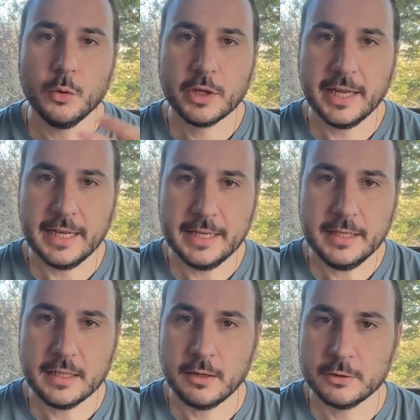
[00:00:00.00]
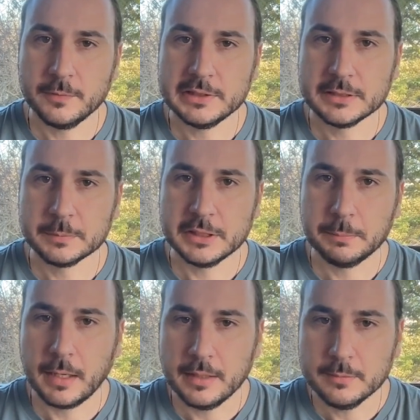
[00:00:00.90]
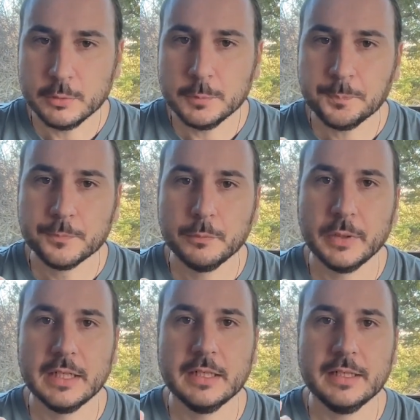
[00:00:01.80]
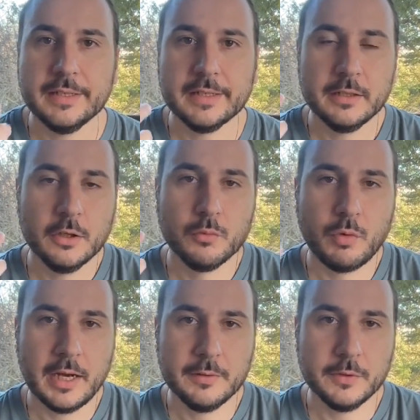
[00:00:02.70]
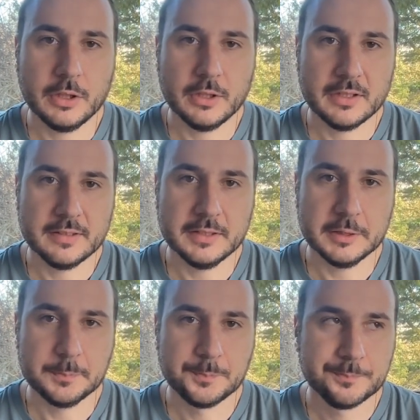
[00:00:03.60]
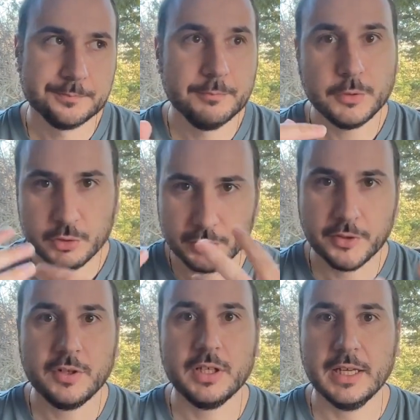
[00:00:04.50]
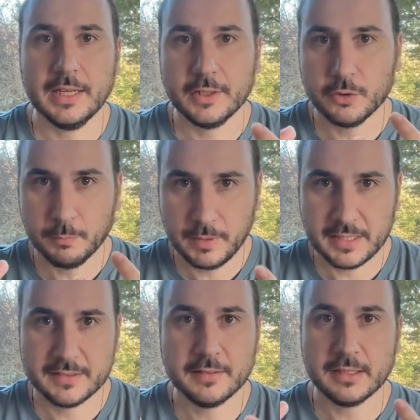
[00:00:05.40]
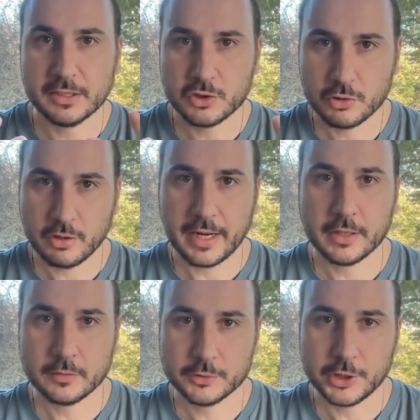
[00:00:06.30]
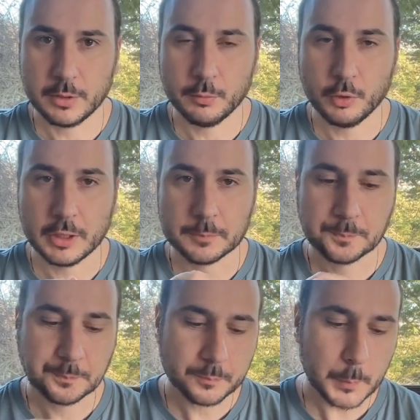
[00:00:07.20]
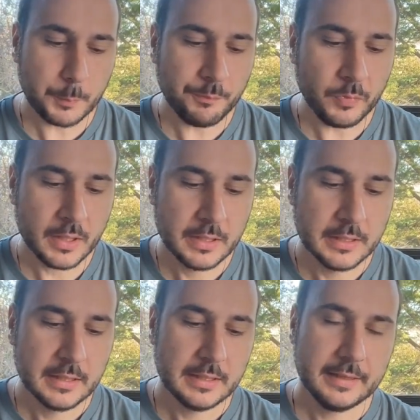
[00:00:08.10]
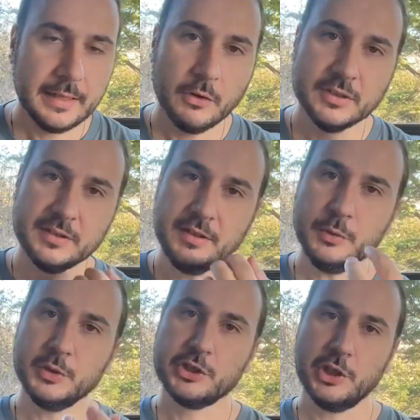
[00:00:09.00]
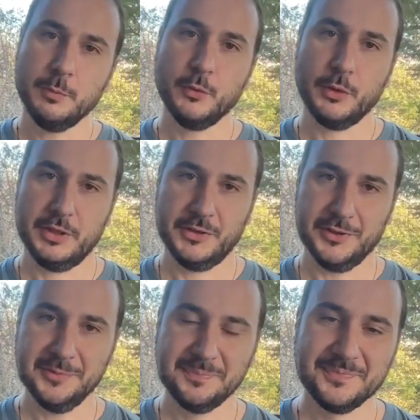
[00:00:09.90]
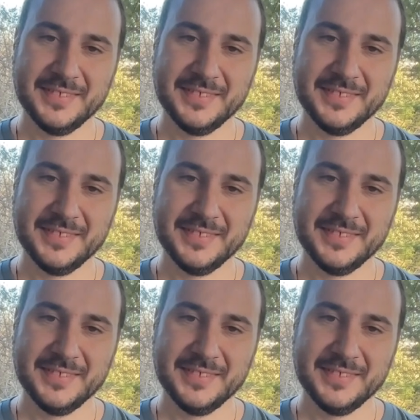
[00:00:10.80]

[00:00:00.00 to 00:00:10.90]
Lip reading: okay, a lot of it is pretty palatable, but it cannot rival the purity and complexity and strength of Sheng Puerh. Now, the thing with Sheng Puerh, though,